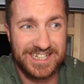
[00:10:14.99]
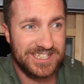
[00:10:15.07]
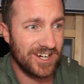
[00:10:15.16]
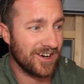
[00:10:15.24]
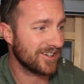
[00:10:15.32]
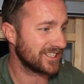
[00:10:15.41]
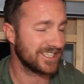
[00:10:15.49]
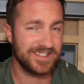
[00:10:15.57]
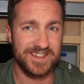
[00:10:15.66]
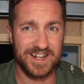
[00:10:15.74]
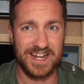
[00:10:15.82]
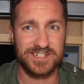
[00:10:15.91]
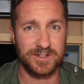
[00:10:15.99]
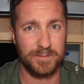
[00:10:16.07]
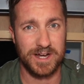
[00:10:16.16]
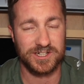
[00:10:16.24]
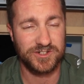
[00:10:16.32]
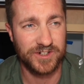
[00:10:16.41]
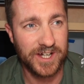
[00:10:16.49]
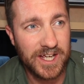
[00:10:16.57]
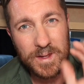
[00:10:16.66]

charges the leisure battery.